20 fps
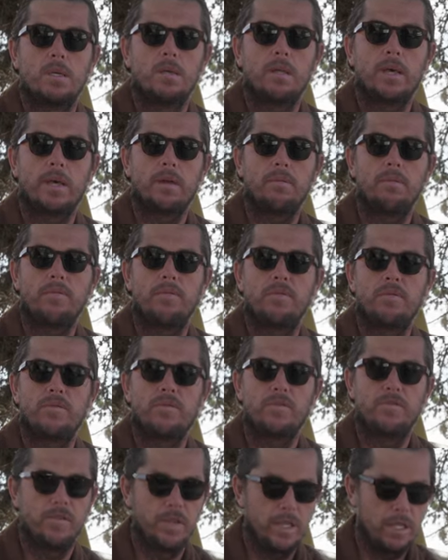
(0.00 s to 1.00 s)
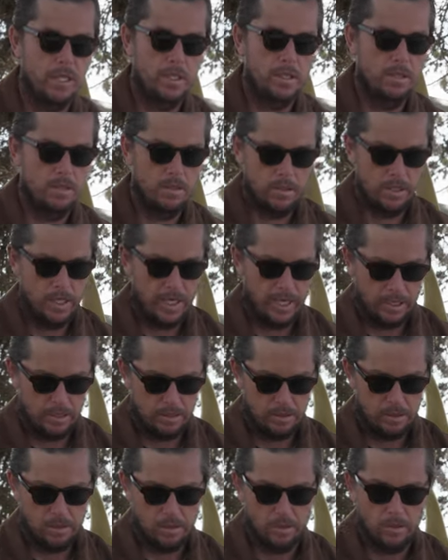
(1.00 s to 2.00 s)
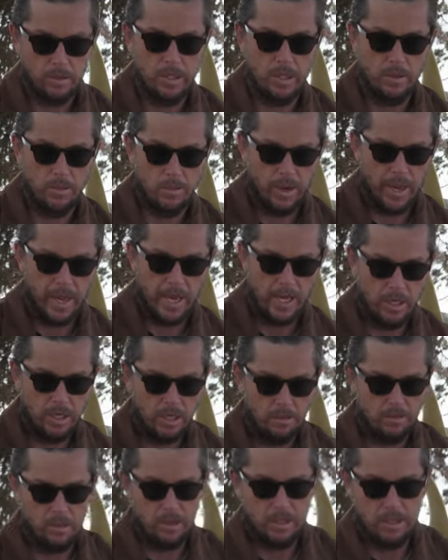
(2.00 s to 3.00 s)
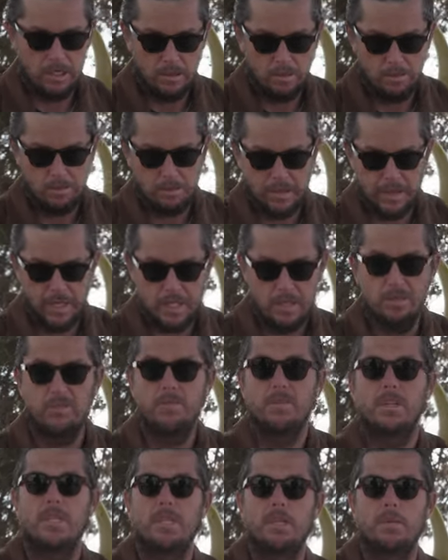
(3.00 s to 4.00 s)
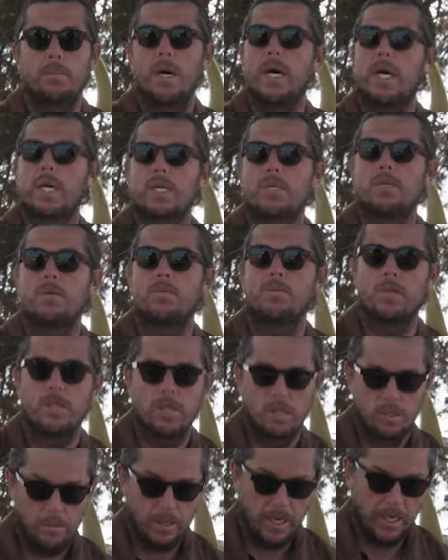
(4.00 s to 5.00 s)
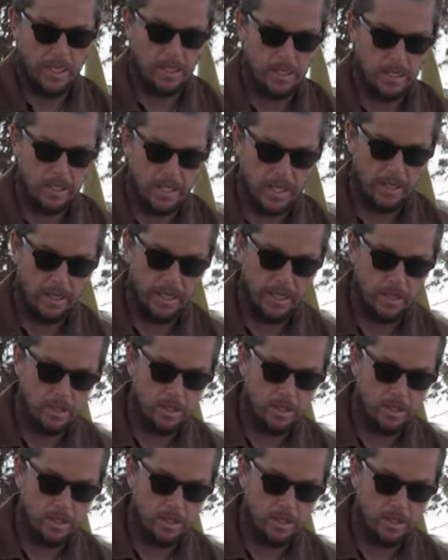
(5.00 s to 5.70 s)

like fin, like the only way you could really place a fin in a box. The original boxes had like